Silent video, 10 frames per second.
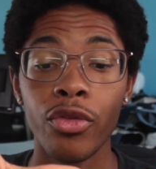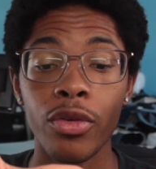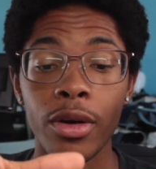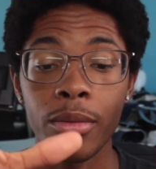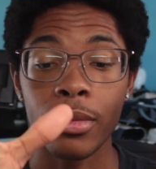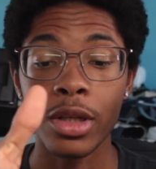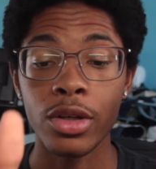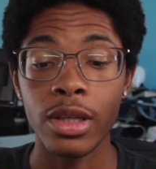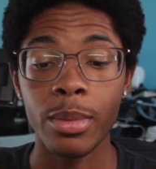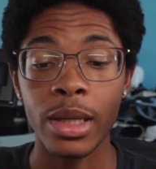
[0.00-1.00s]
from
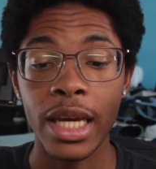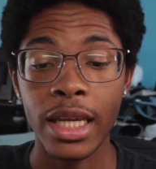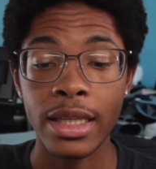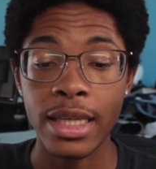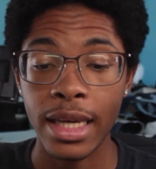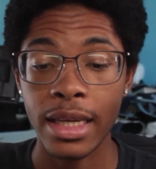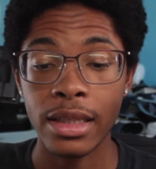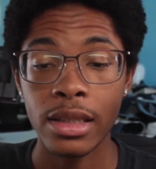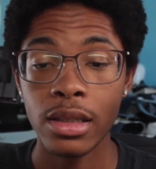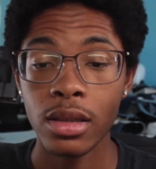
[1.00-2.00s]
literally beginning to
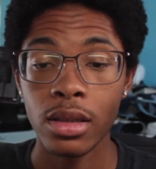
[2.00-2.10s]
end,